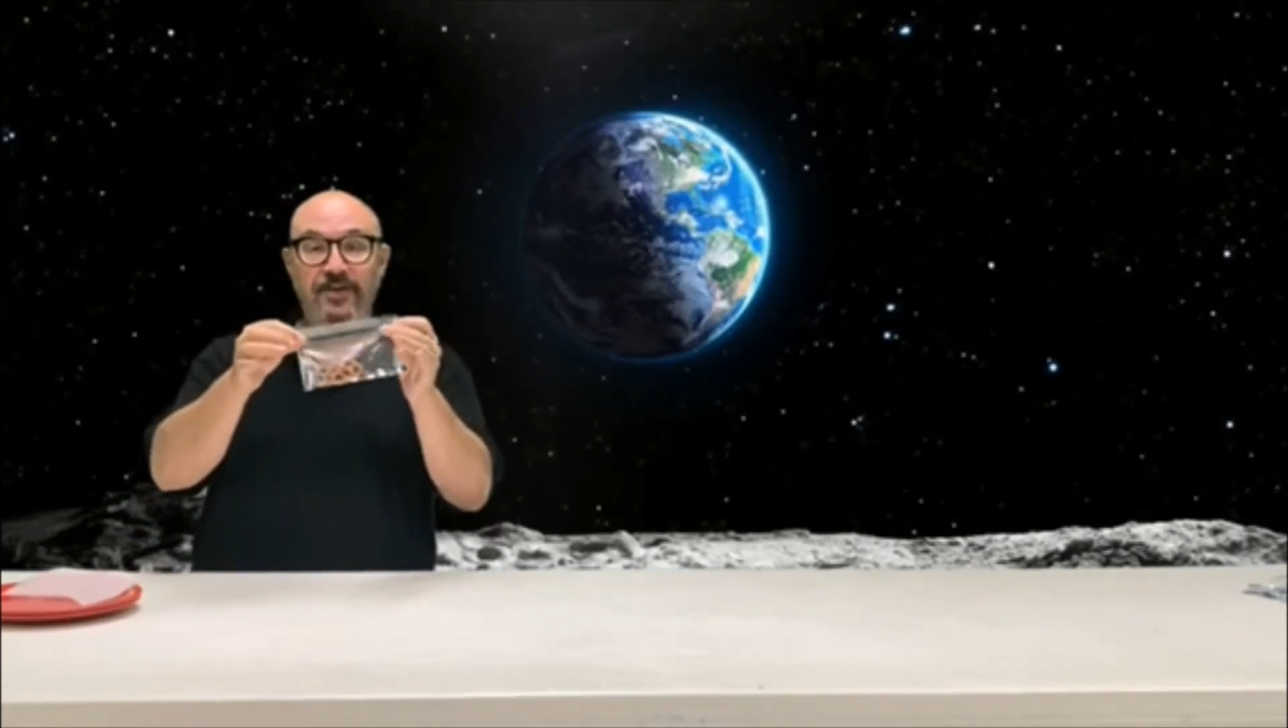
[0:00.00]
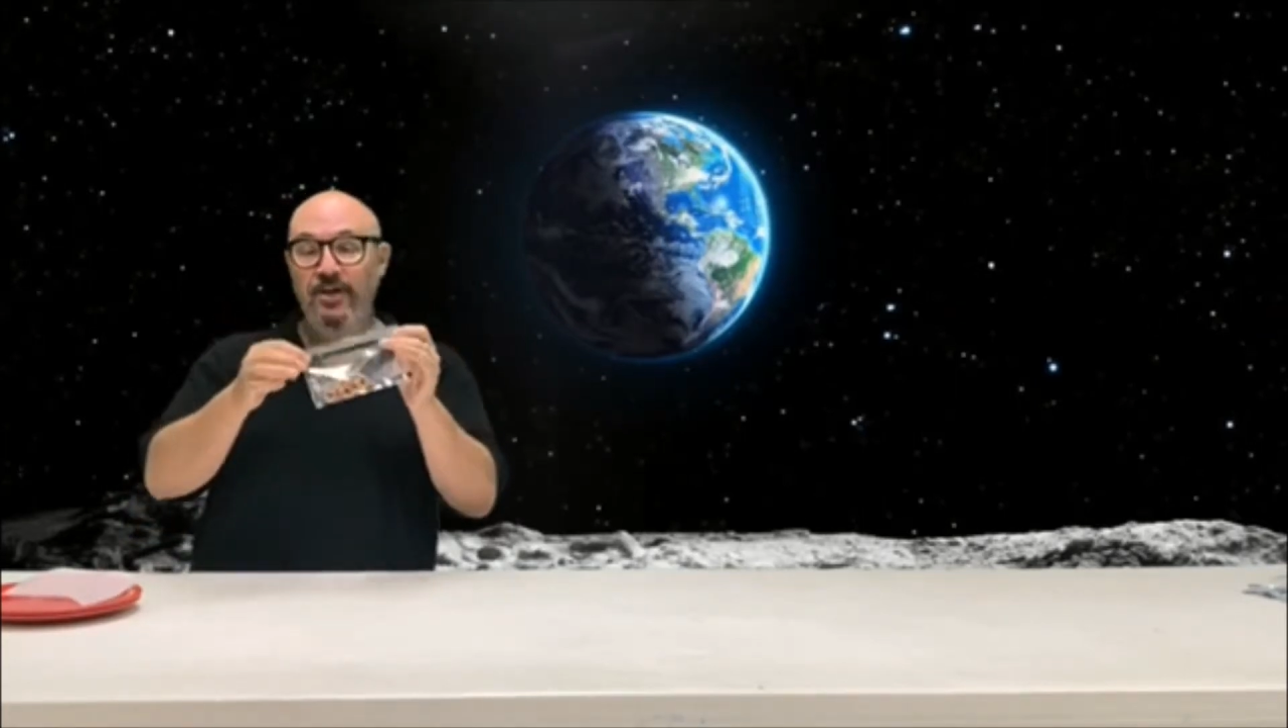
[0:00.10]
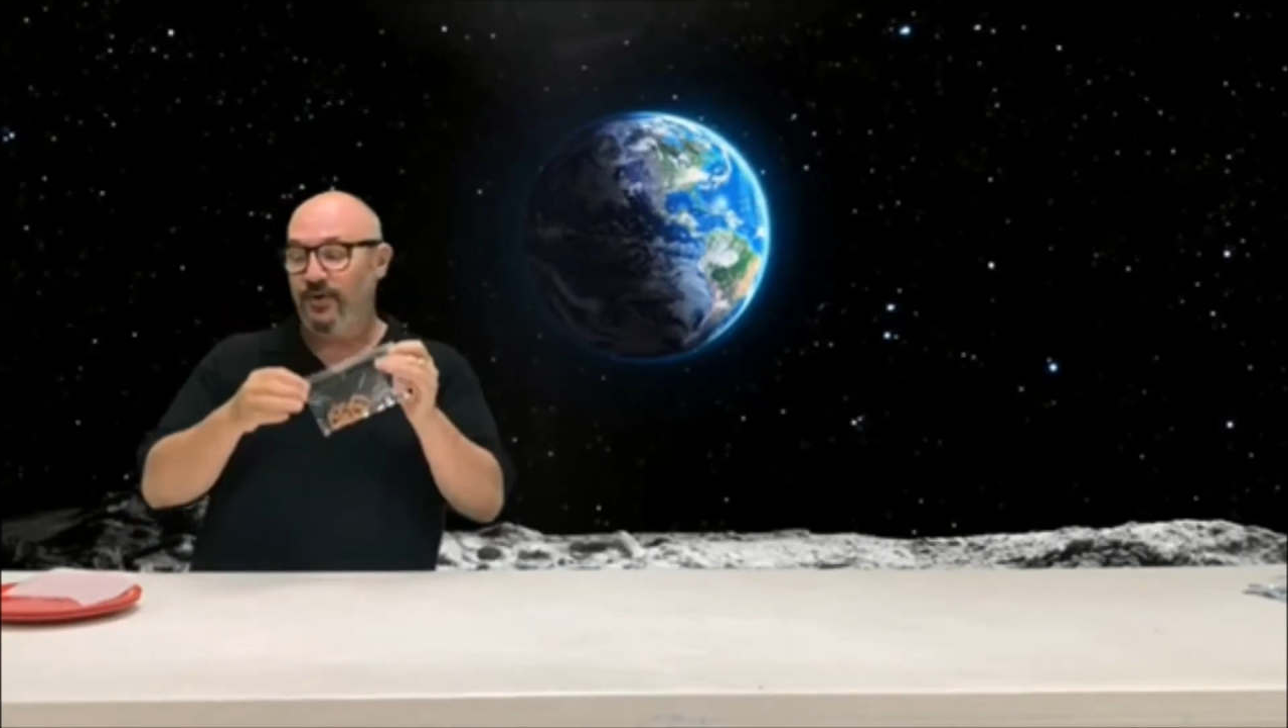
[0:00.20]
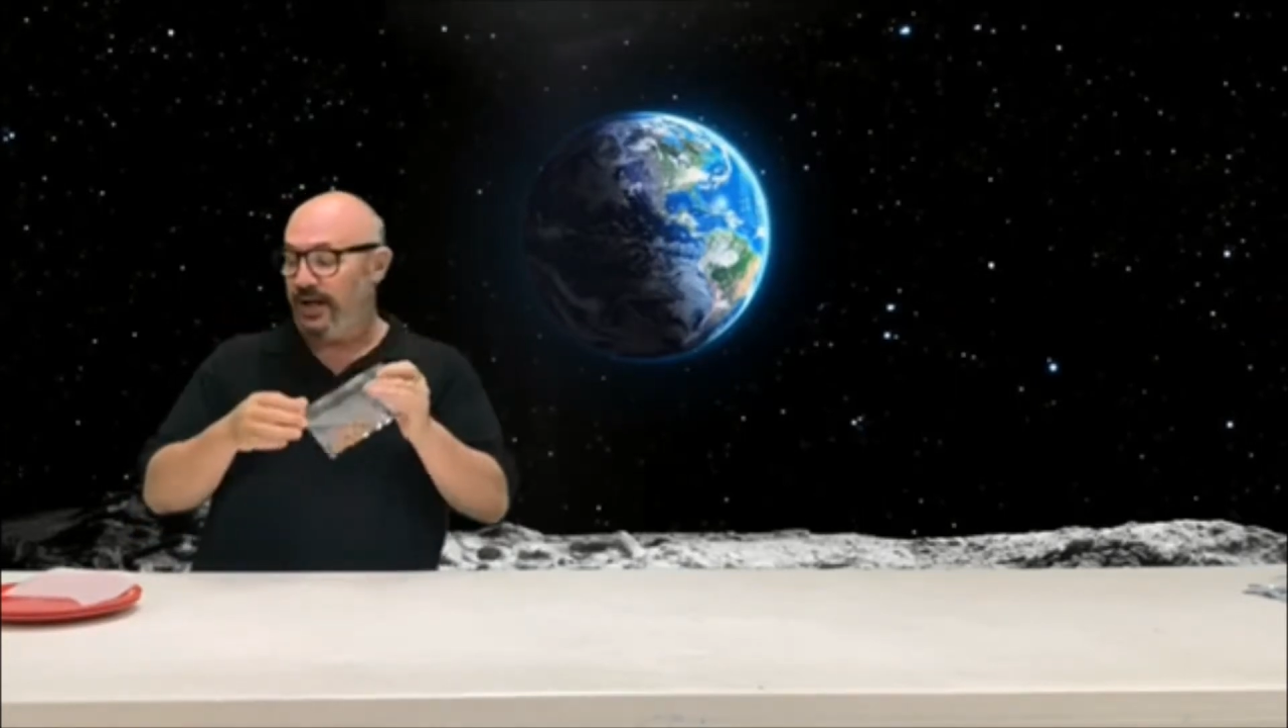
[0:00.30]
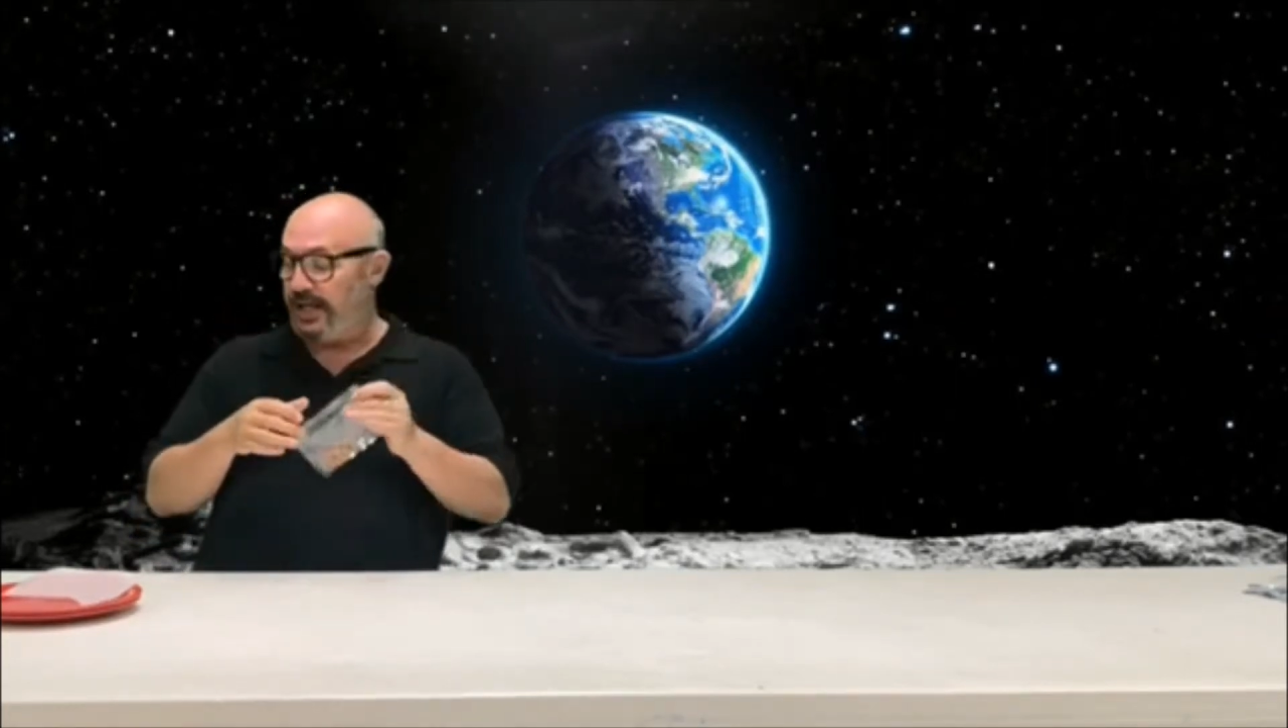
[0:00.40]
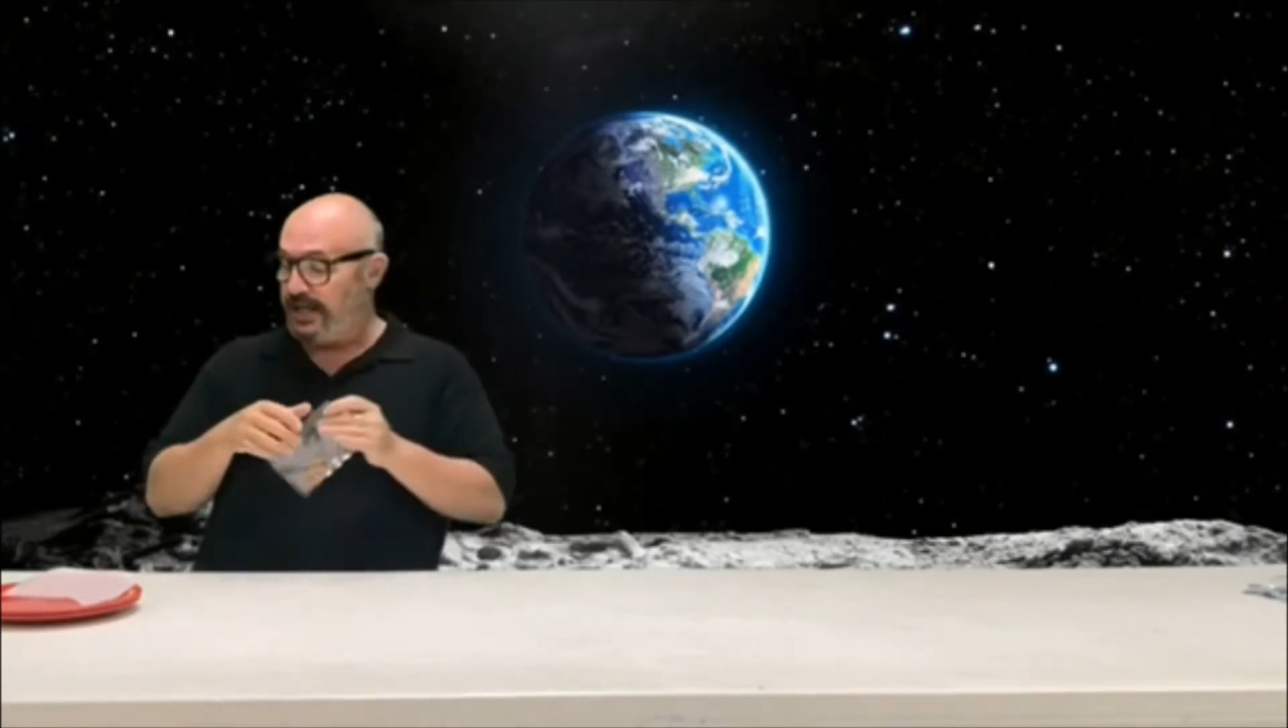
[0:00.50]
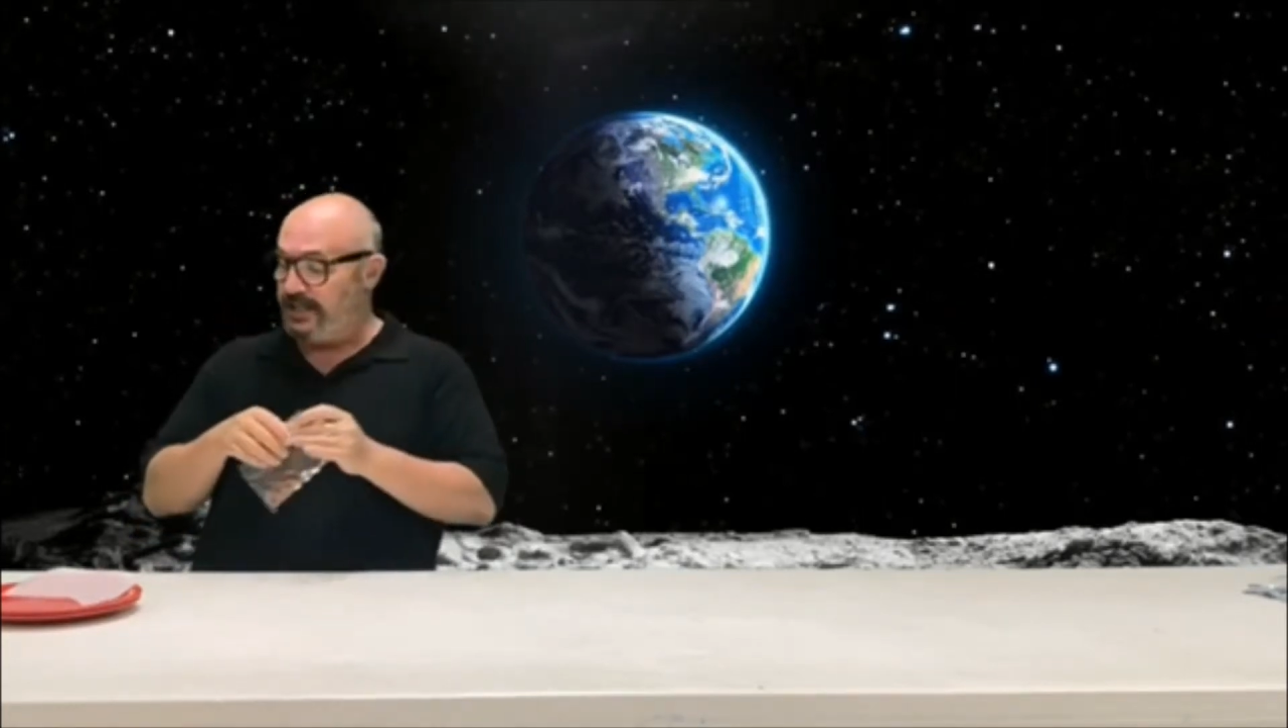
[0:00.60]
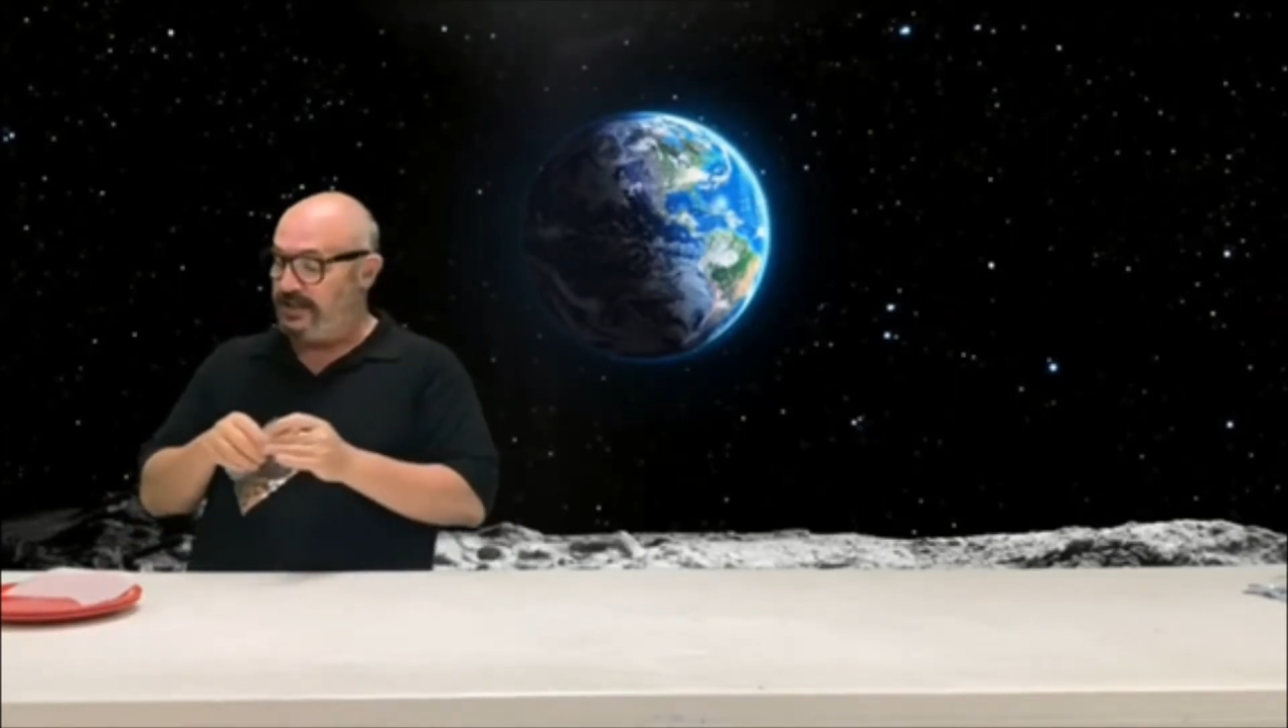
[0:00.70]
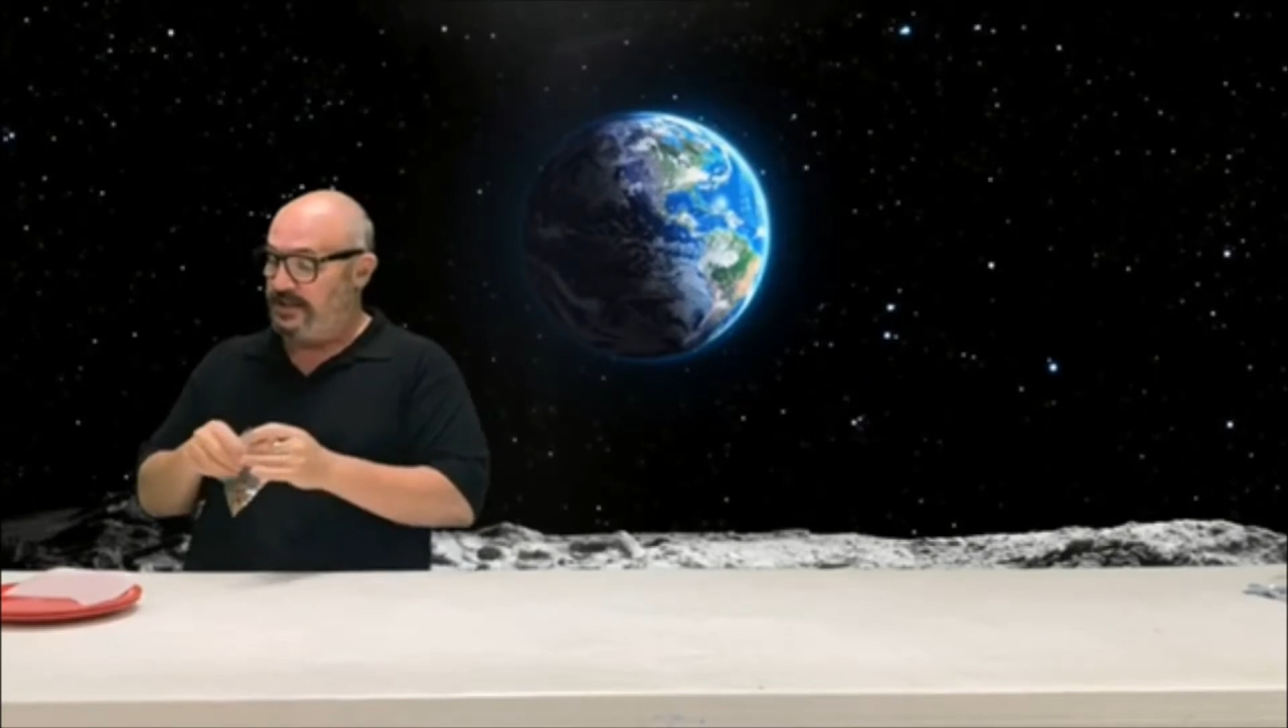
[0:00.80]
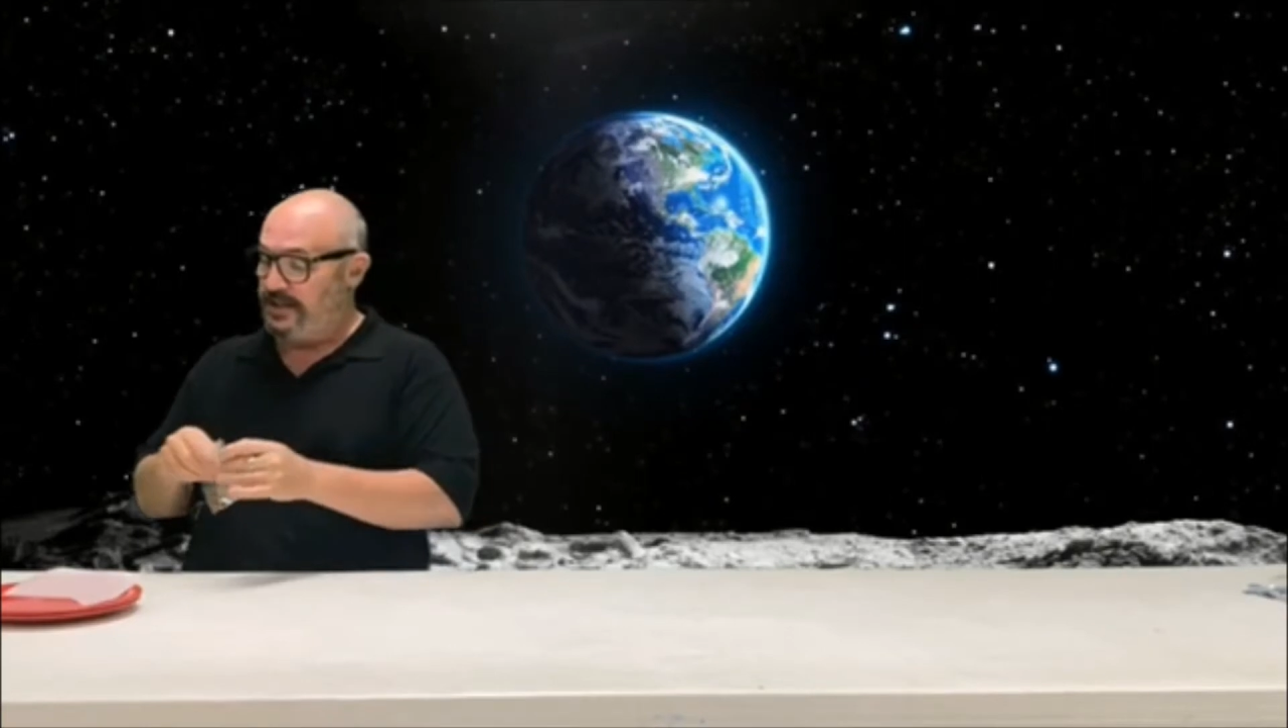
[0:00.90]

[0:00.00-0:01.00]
ingredients.